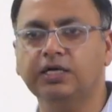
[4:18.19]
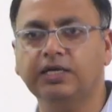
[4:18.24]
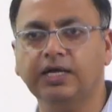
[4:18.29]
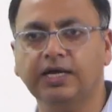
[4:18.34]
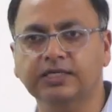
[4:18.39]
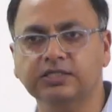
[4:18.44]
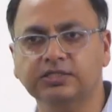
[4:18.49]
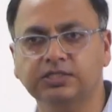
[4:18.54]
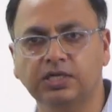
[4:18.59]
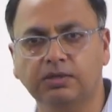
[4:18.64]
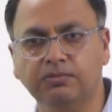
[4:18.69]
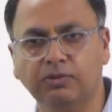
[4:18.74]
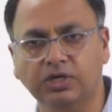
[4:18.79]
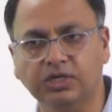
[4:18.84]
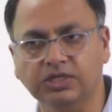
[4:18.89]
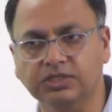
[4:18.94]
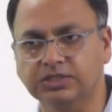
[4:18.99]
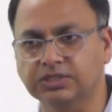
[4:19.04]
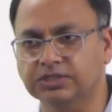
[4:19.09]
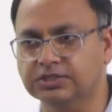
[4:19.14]
attacks the
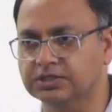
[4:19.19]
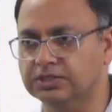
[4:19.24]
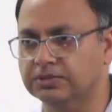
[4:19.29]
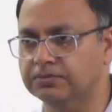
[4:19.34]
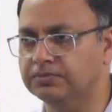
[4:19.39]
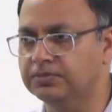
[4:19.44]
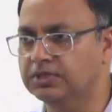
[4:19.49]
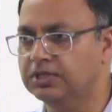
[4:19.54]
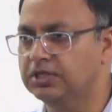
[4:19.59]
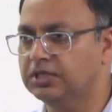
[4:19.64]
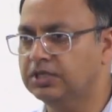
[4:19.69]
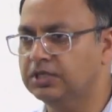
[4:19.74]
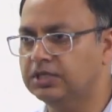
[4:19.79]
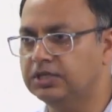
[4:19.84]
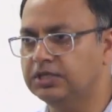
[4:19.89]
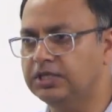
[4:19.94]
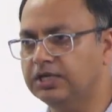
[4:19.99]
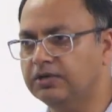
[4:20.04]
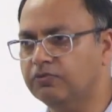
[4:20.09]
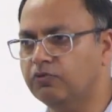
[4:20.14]
body system,
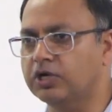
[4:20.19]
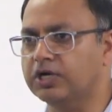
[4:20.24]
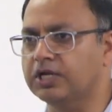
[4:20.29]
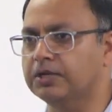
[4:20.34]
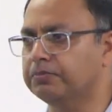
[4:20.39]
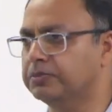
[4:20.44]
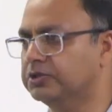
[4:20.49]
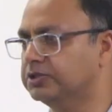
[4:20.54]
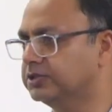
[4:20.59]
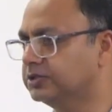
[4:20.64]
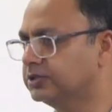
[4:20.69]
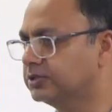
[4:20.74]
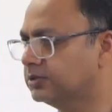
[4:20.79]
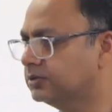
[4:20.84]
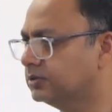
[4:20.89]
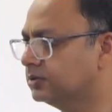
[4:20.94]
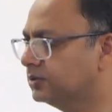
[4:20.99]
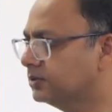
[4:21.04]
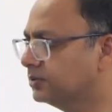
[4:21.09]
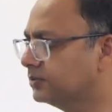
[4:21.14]
then what happens?